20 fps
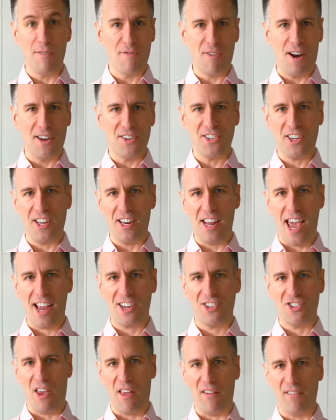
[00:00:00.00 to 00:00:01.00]
French
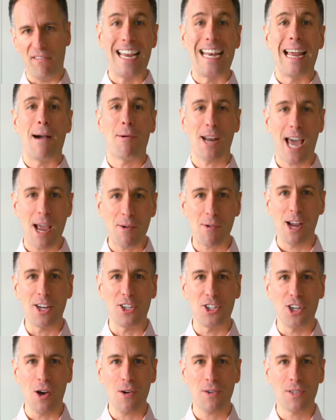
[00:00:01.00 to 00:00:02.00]
connection. Now when I write
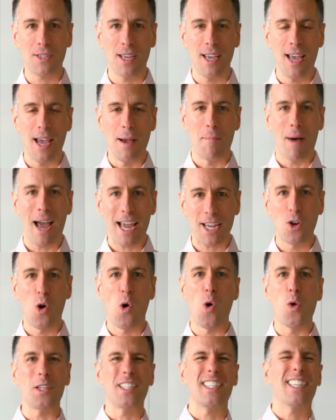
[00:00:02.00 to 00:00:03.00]
jokes, my
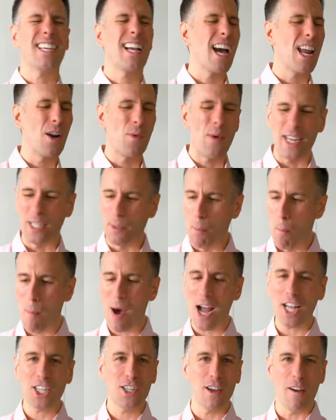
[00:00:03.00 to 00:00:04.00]
goal is to cut away as
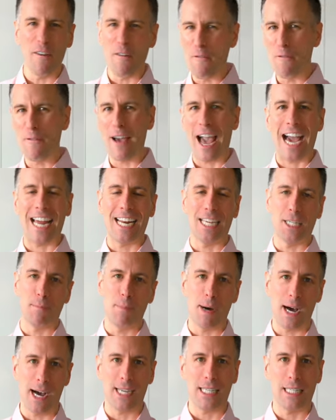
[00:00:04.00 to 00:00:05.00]
much fat as
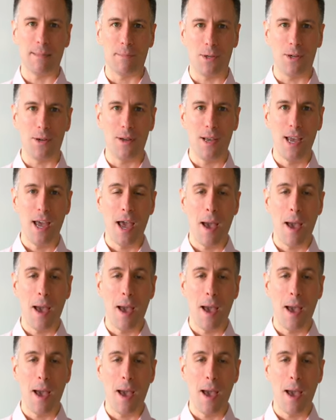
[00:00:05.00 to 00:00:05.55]
possible.